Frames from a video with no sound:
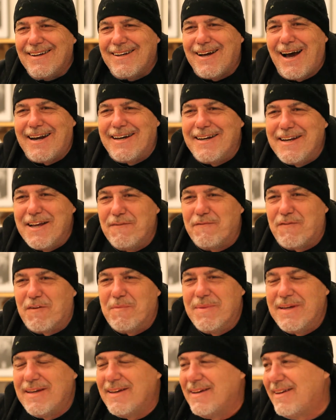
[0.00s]
it in for
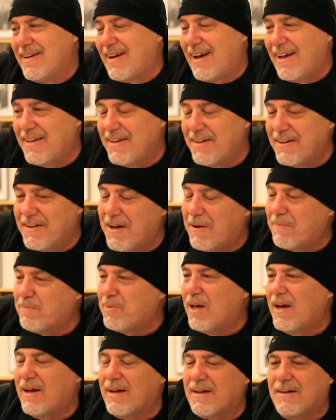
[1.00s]
me, and I ended up
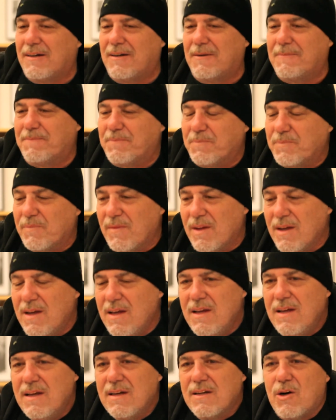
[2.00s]

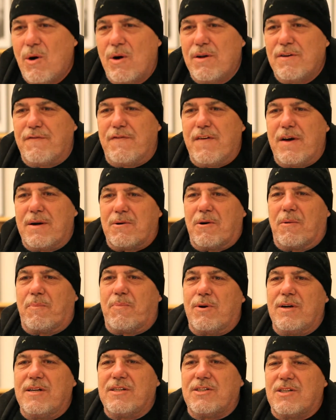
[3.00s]
going to federal
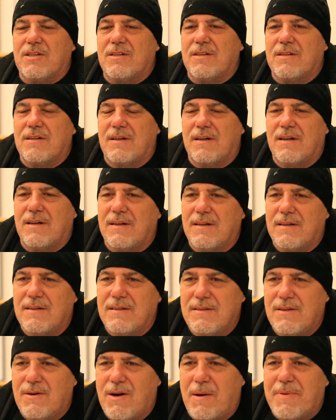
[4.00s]
prison.
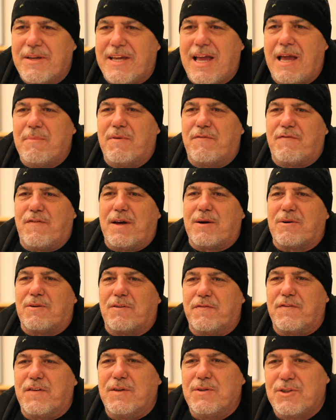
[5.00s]
I became a
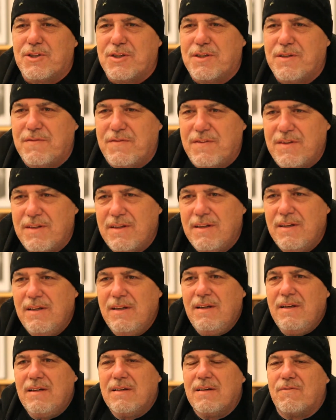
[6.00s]
federal fugitive
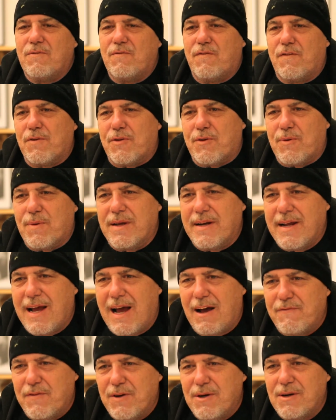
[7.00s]
for
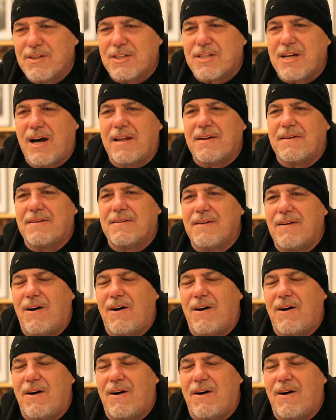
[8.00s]
3.5 years. Got